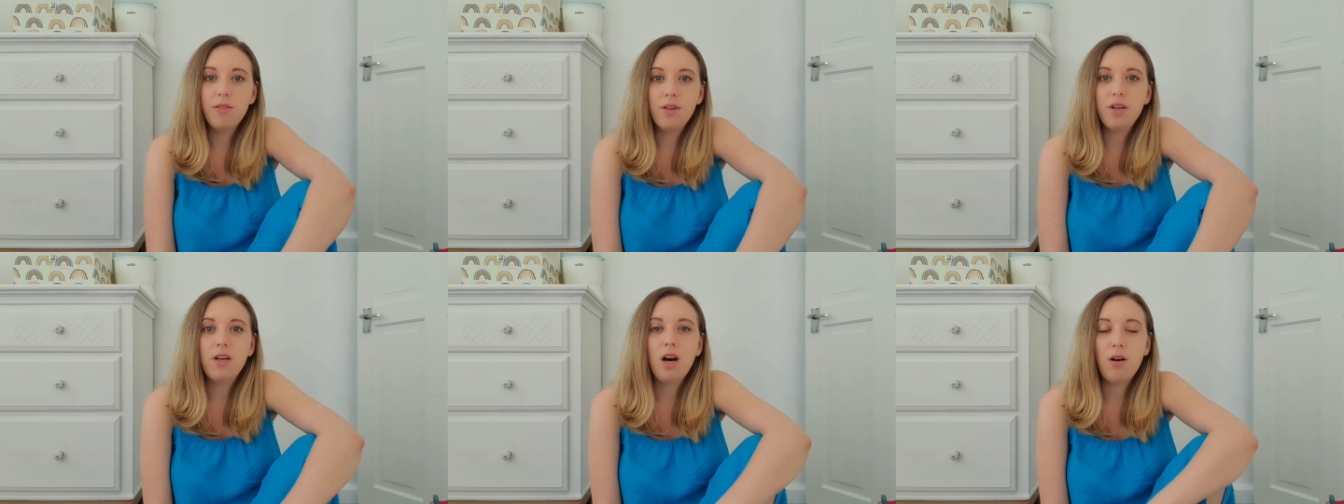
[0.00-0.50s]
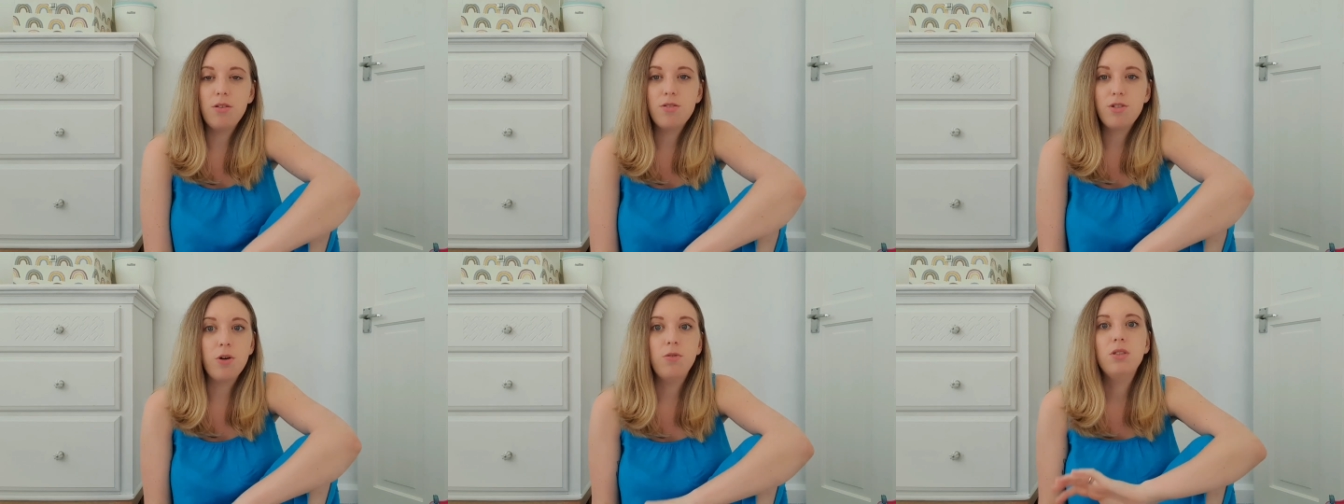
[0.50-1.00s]
that are
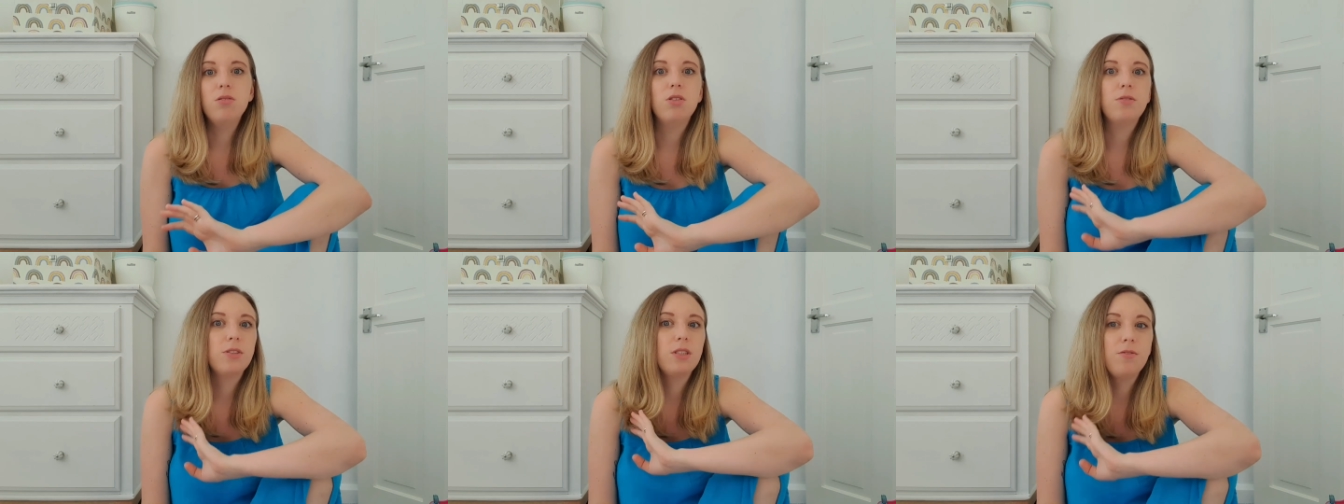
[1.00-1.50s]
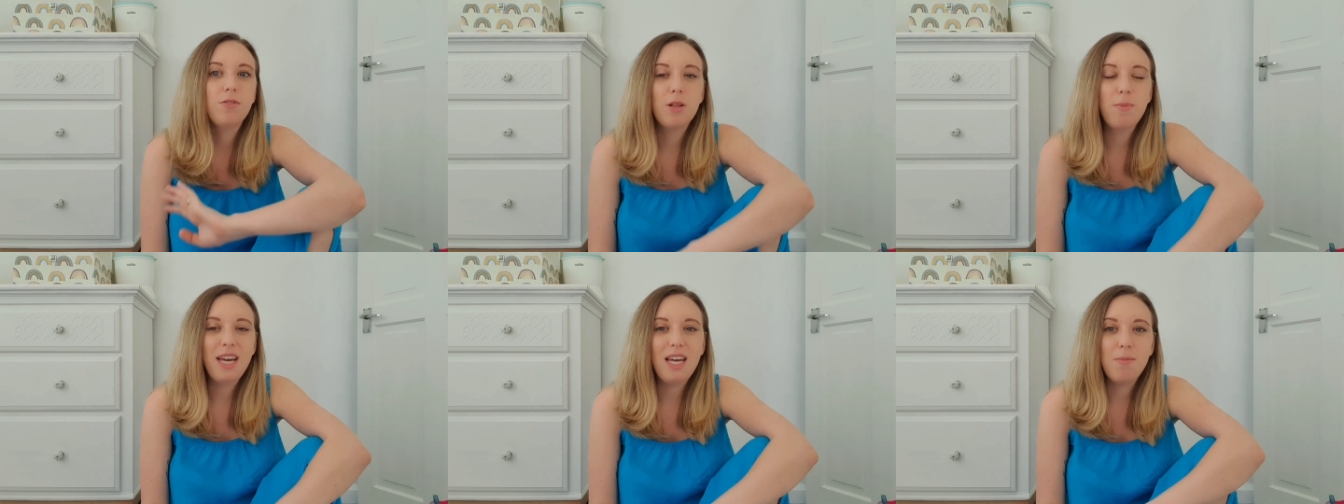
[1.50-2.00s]
so useful for the
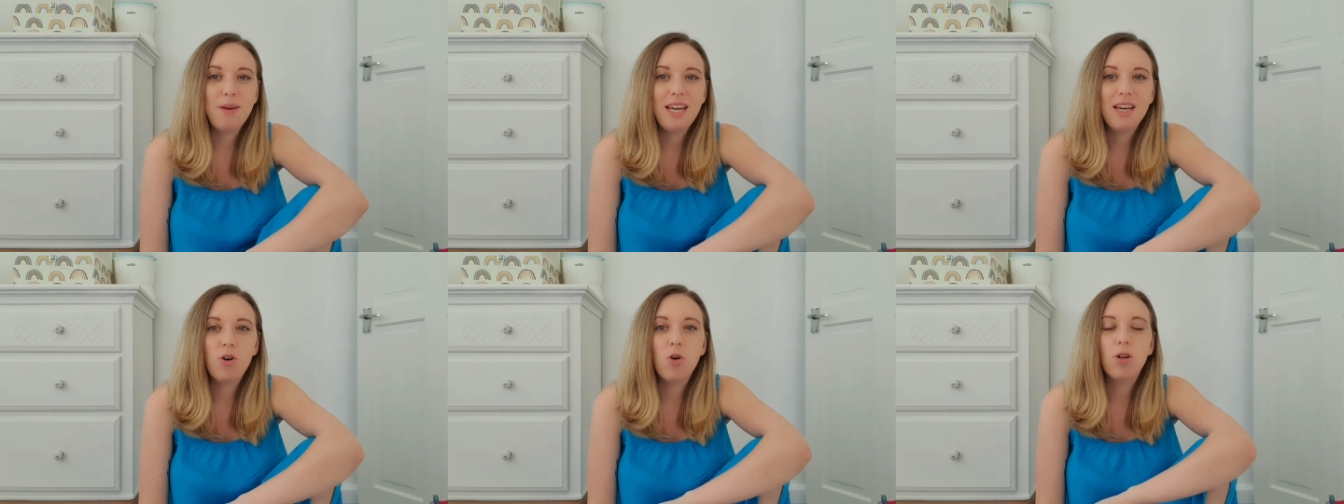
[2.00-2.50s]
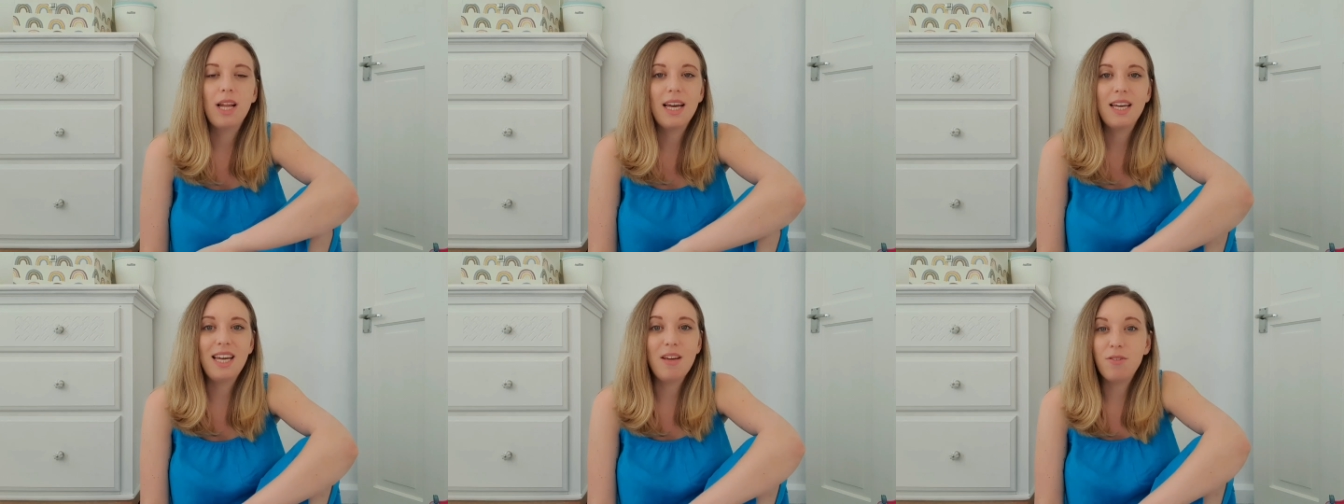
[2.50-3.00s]
baby, or like
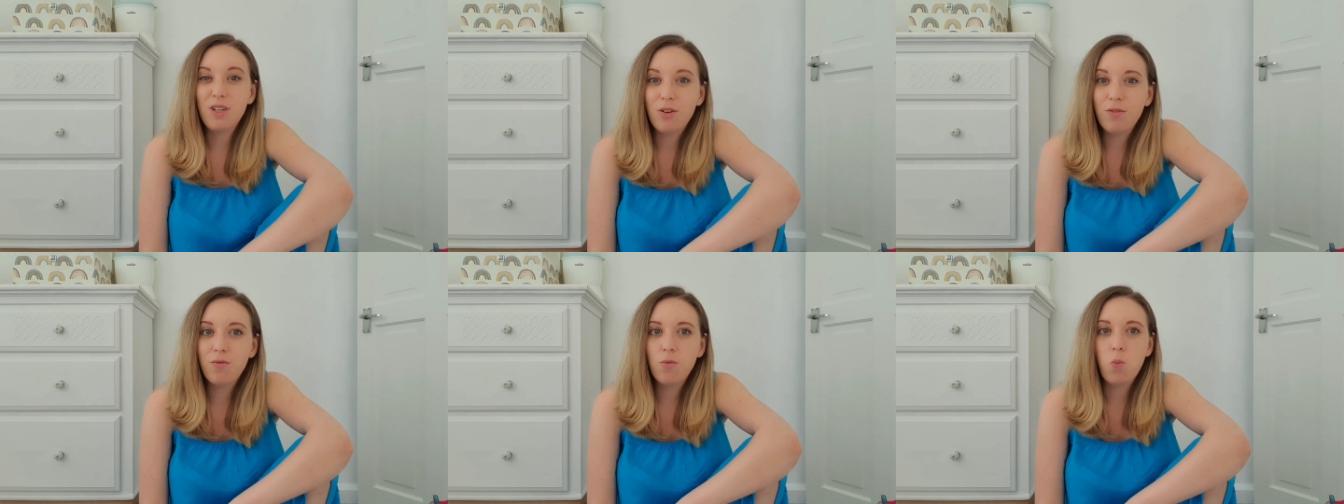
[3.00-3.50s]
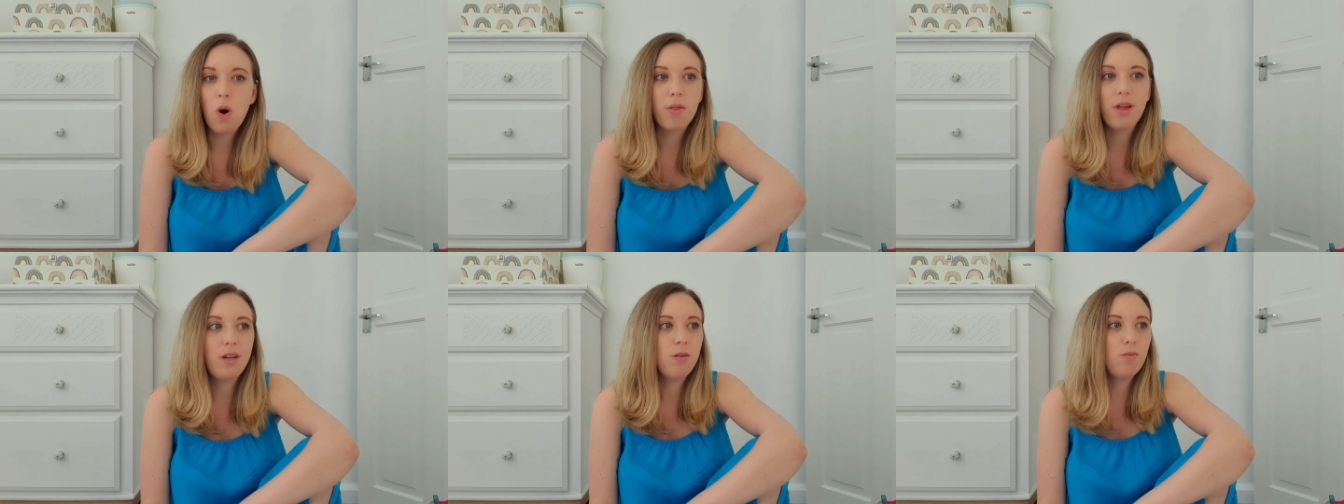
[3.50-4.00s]
even if what
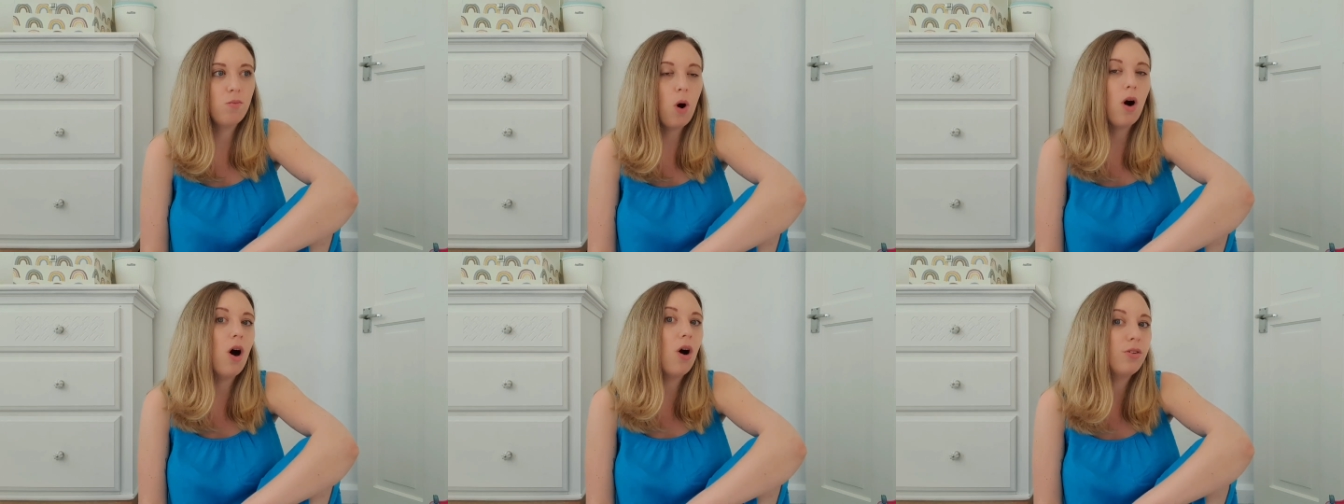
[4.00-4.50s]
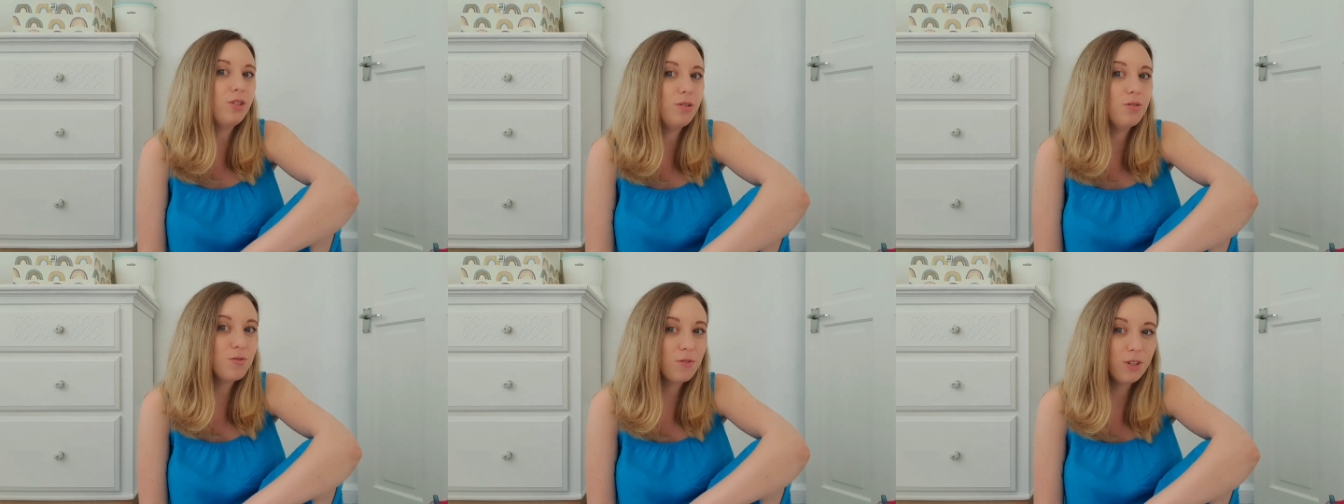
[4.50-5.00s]
aren't
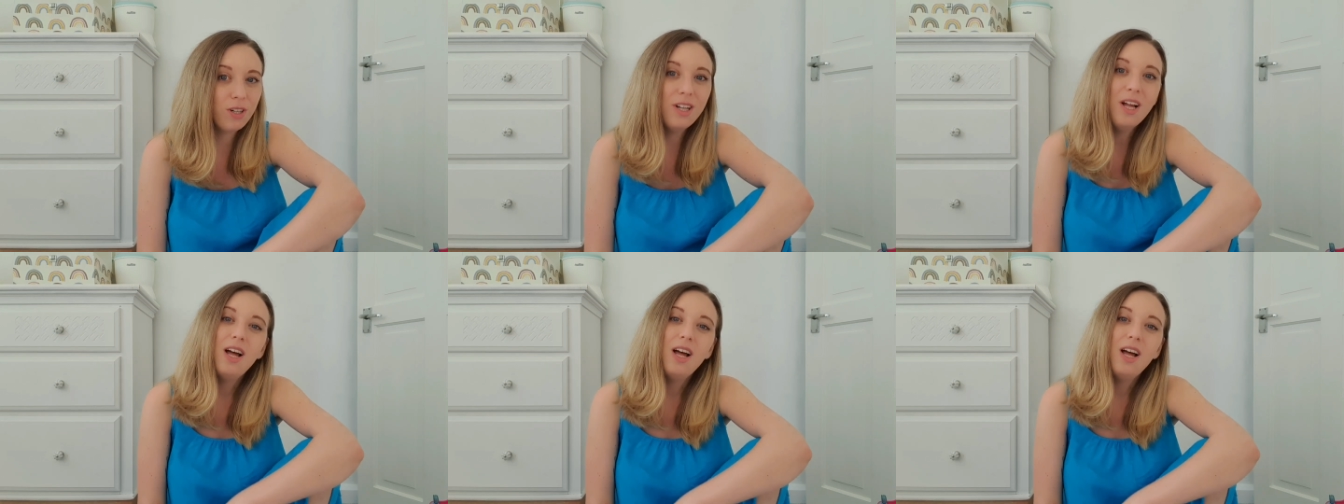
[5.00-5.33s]
useful.